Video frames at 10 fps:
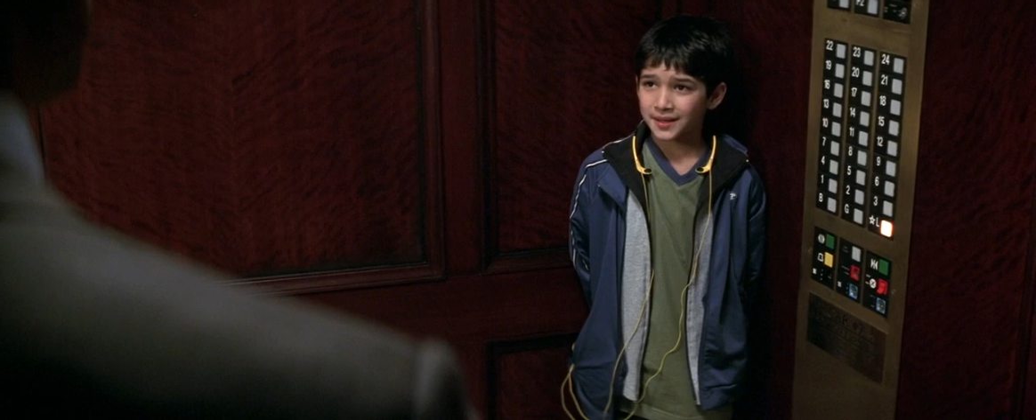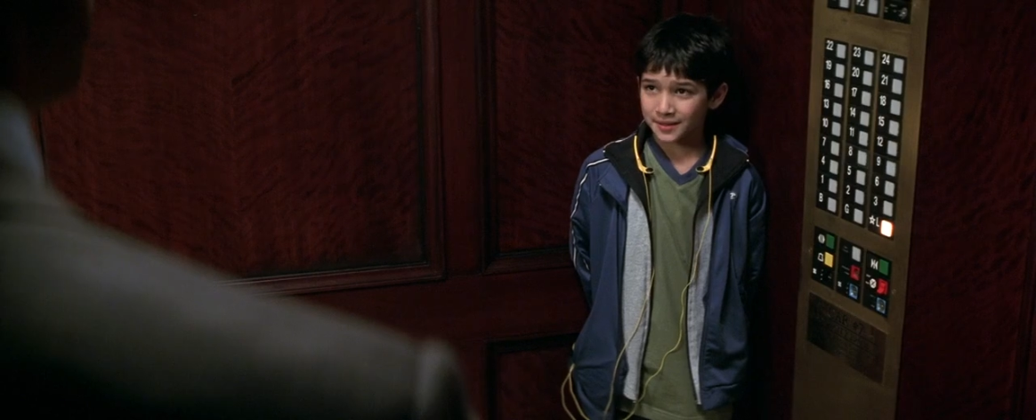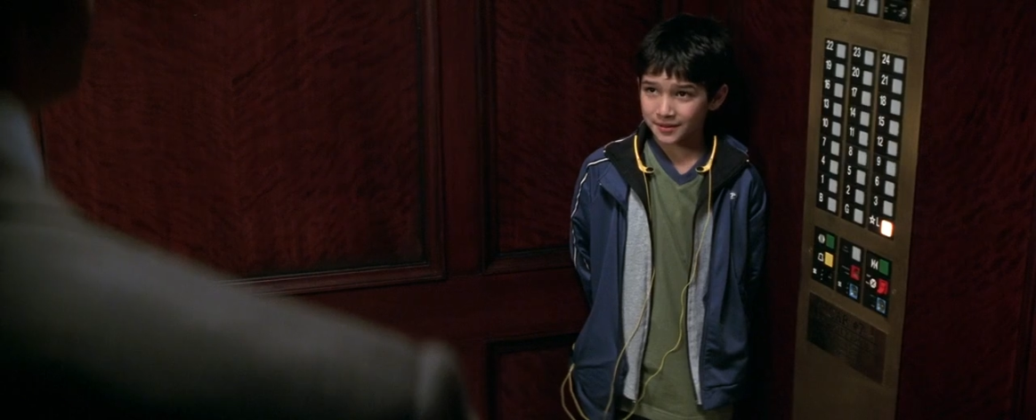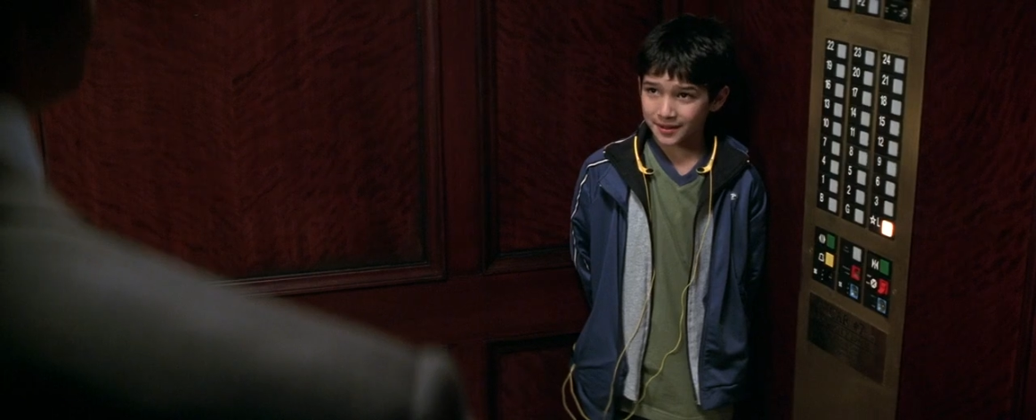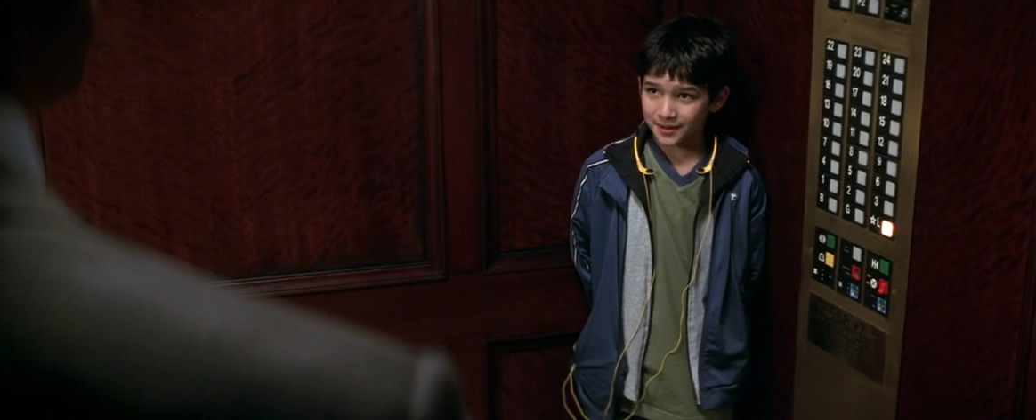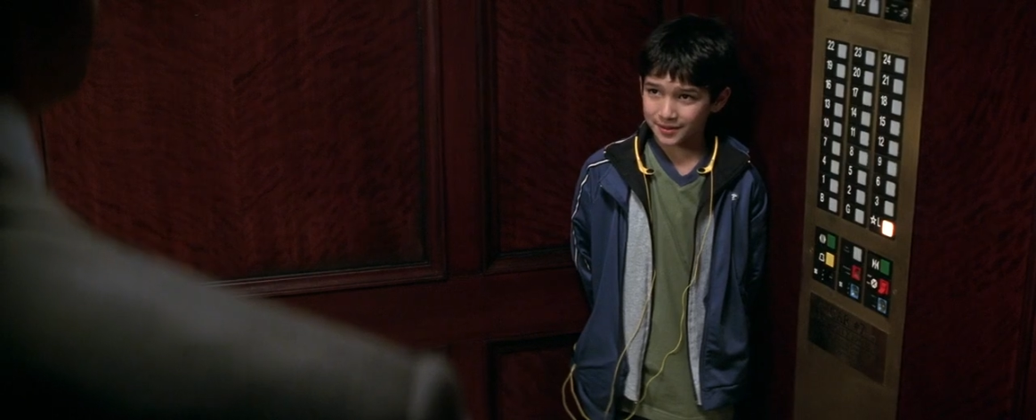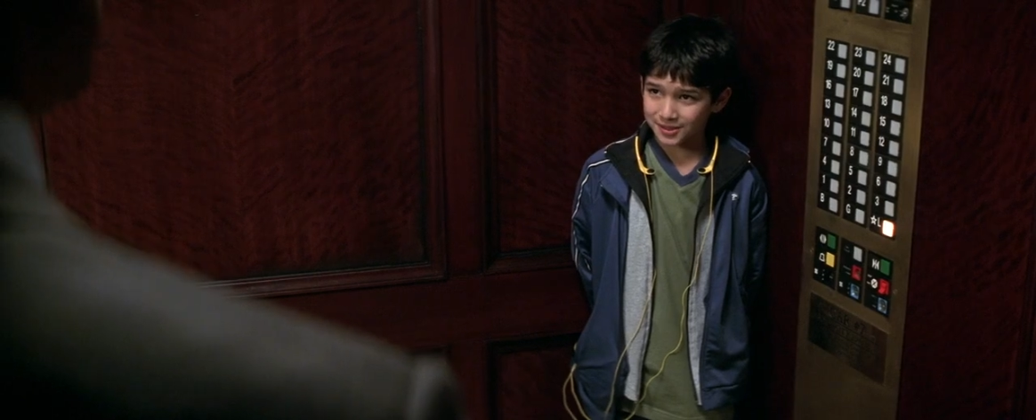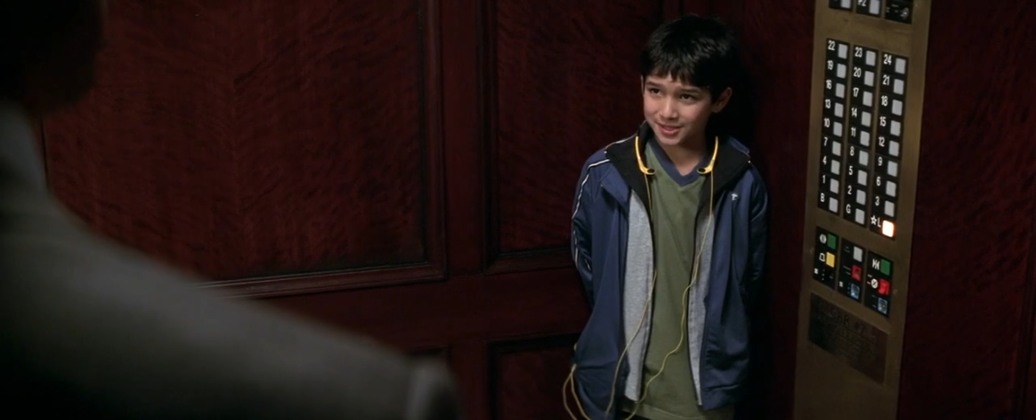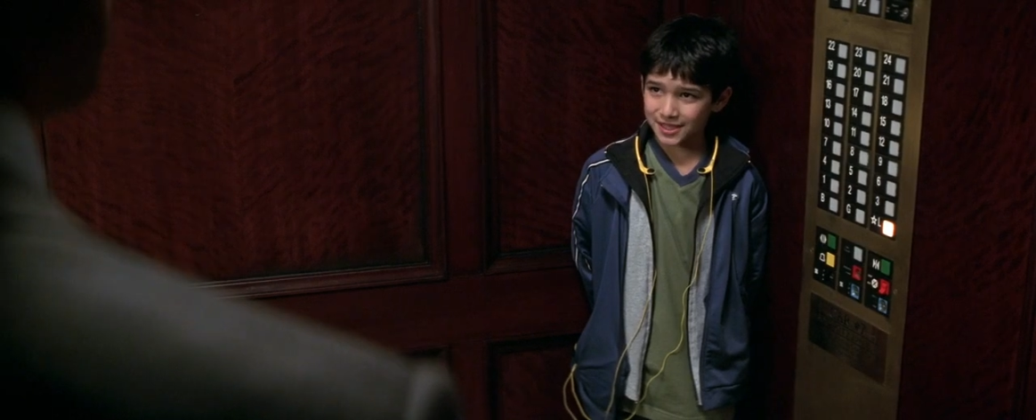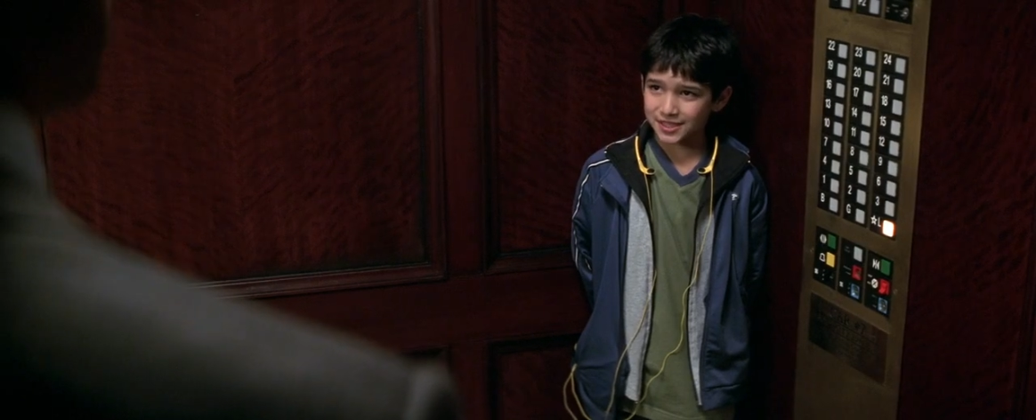I know that you're the
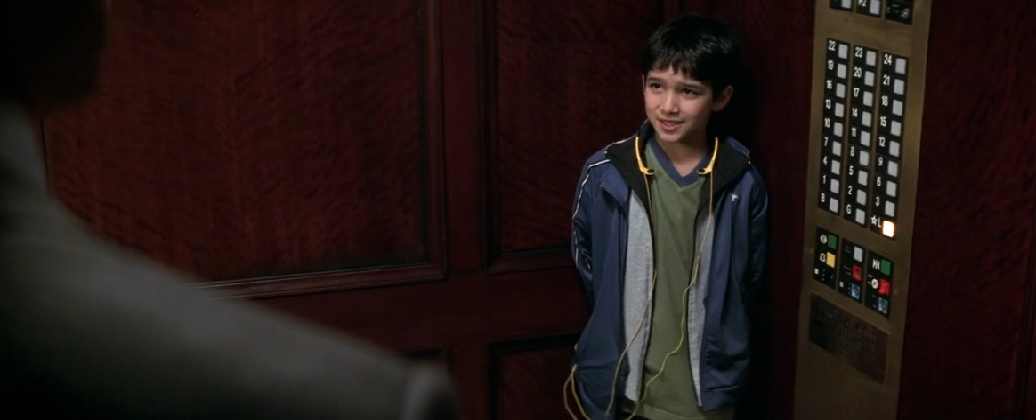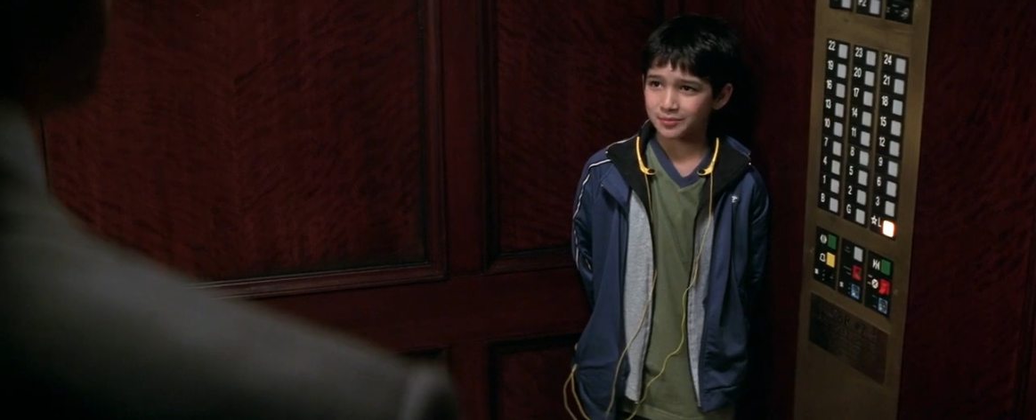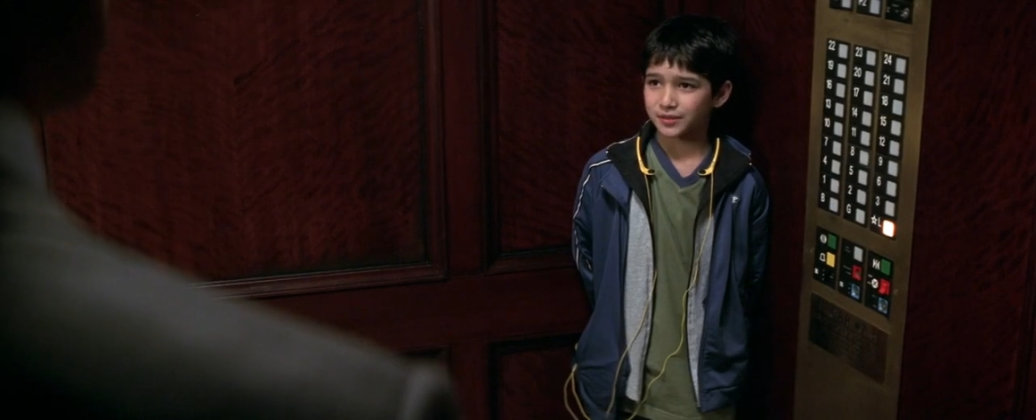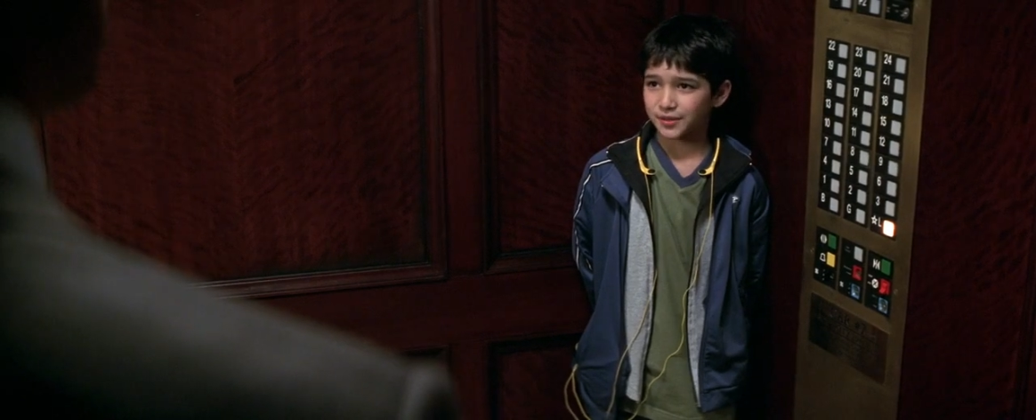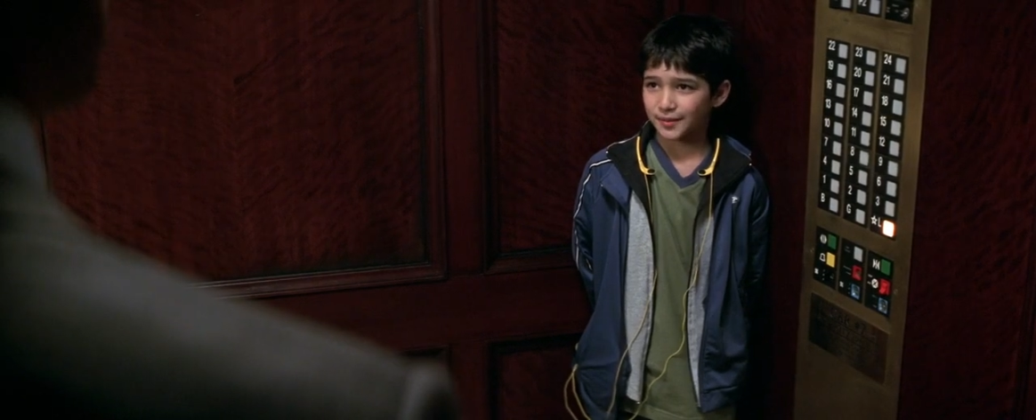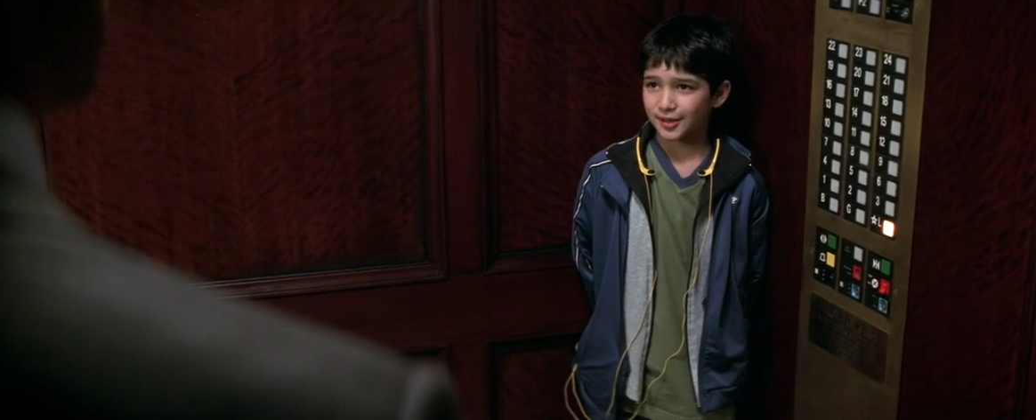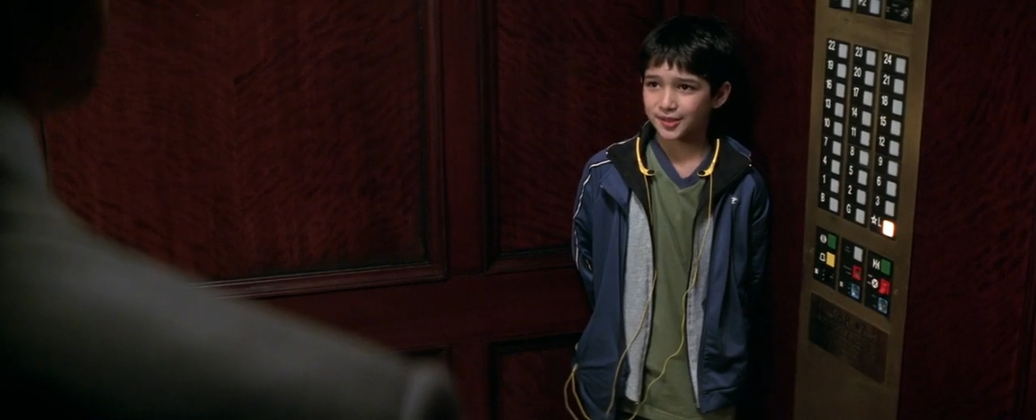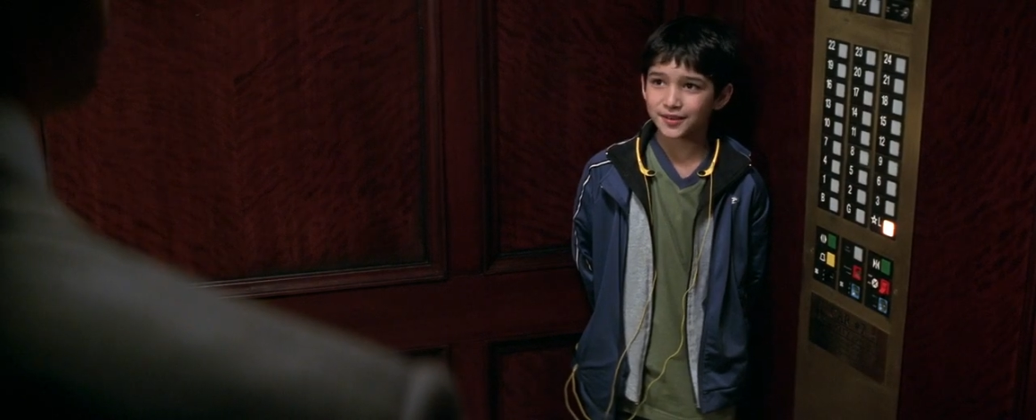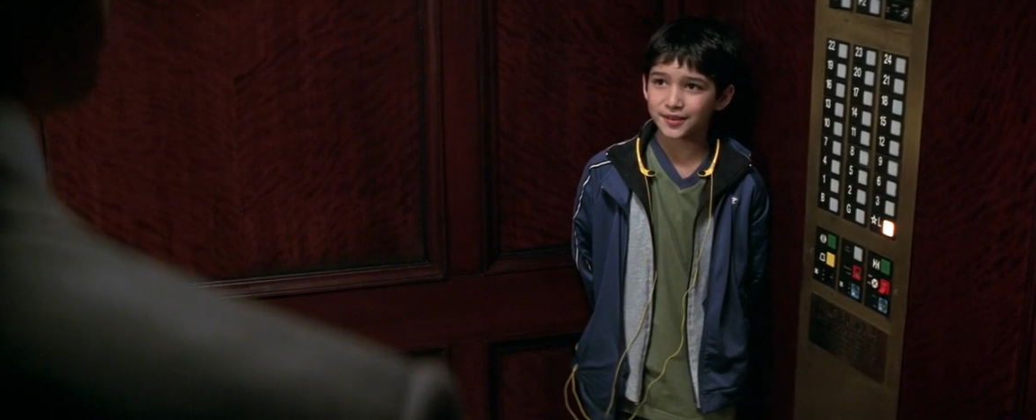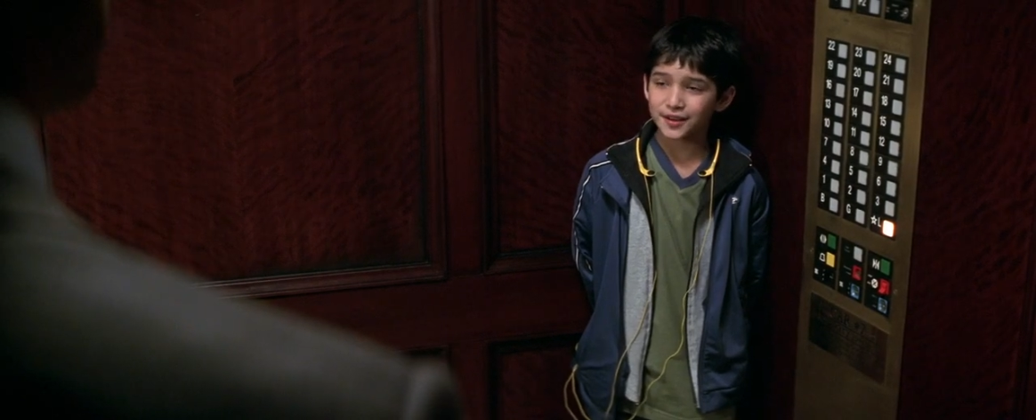state assemblyman.
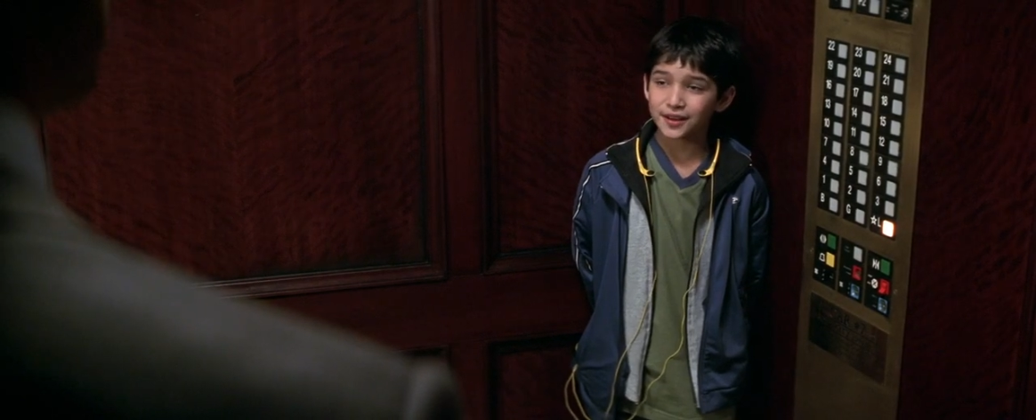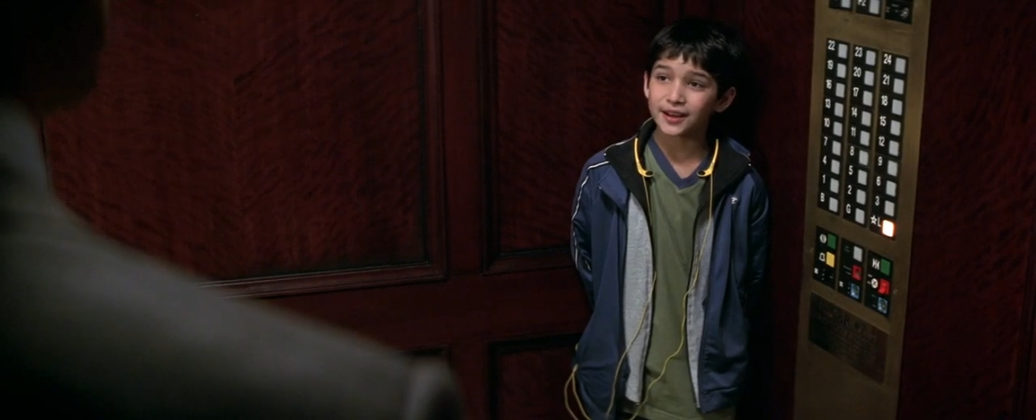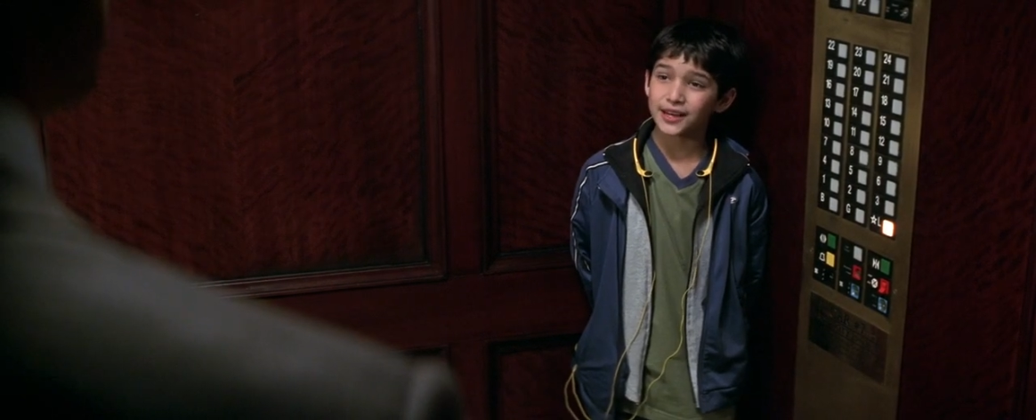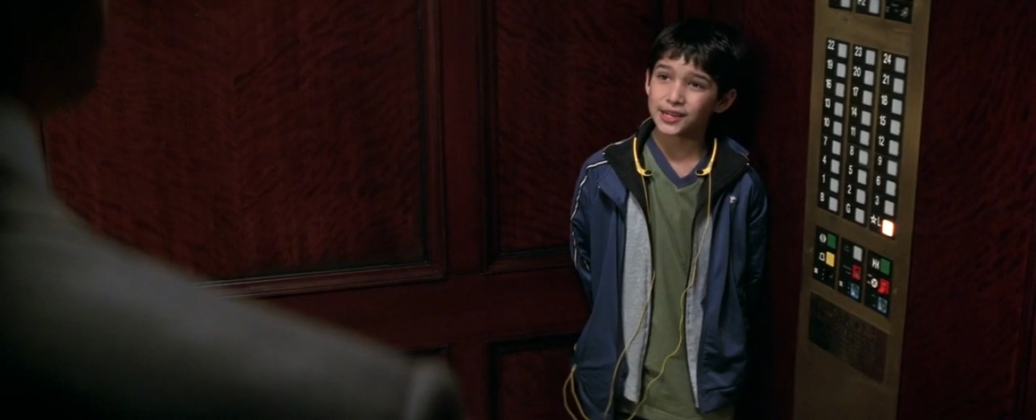Mm-hmm.